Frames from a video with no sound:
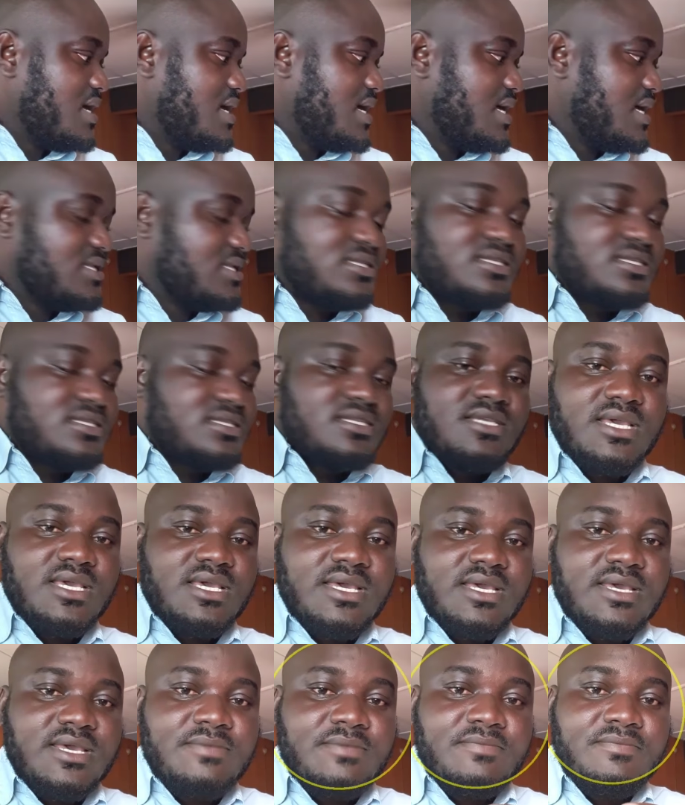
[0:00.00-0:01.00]

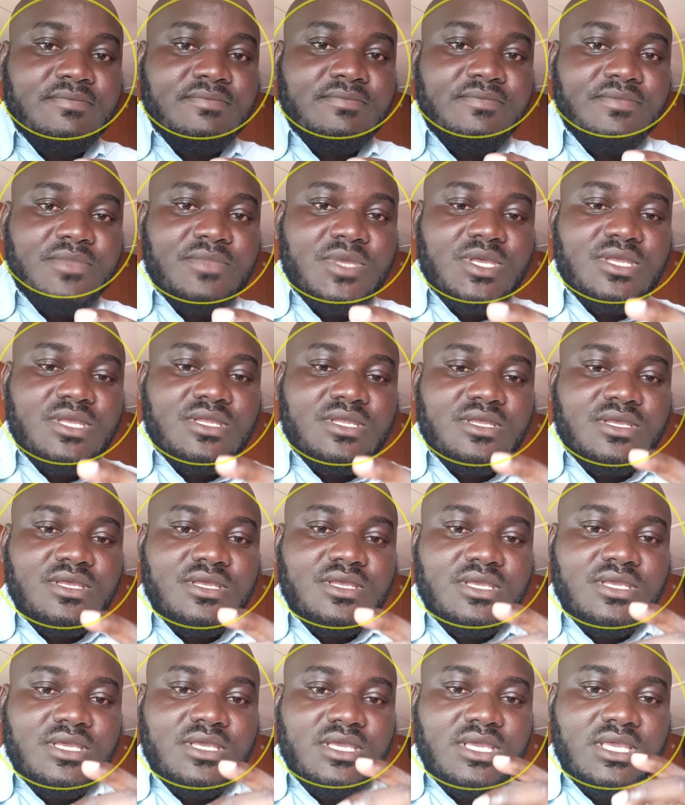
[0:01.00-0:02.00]
And
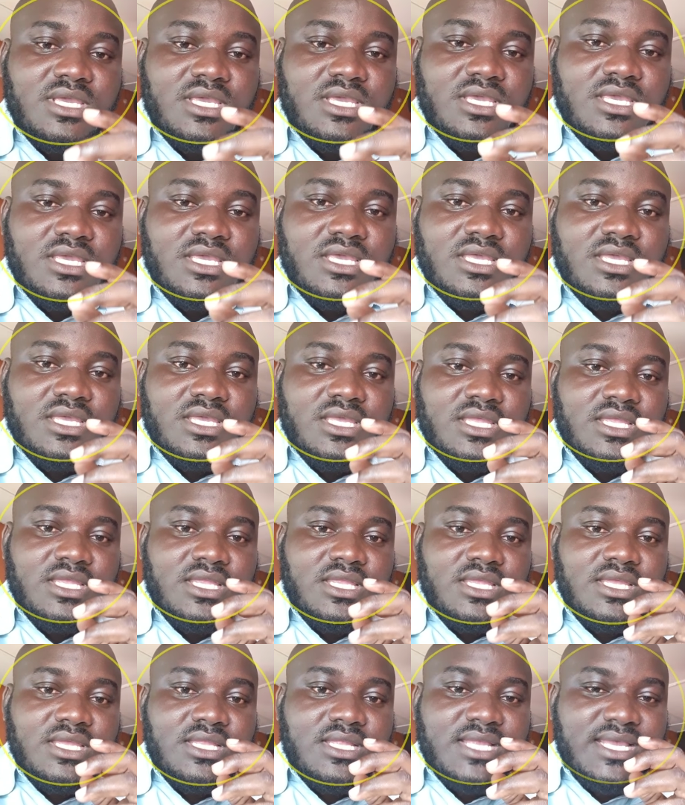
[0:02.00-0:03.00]

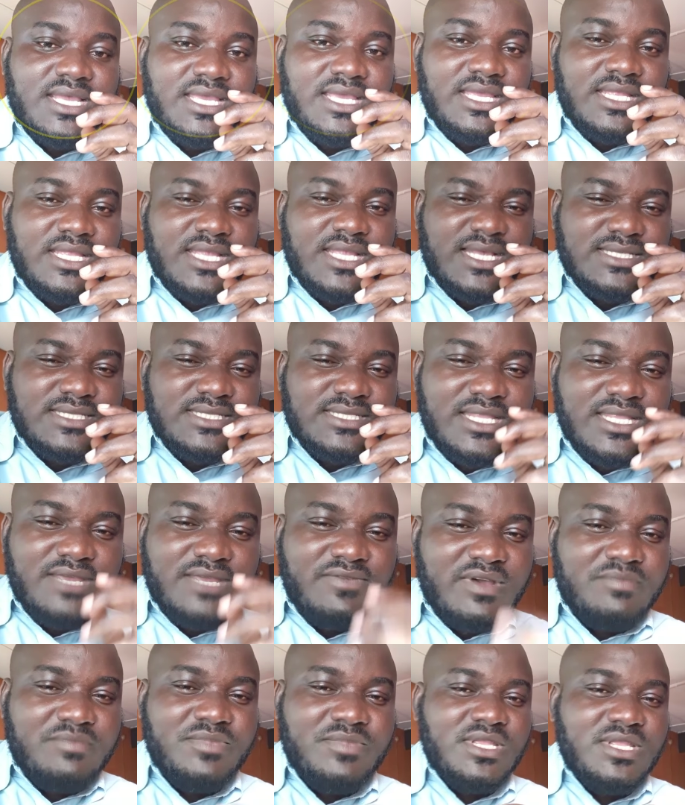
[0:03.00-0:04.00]
it has
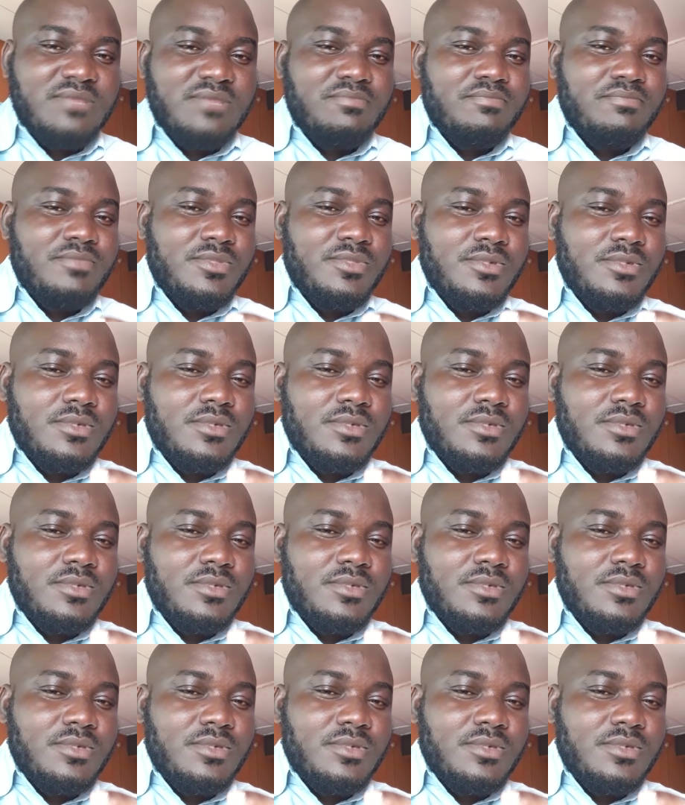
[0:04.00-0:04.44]
never been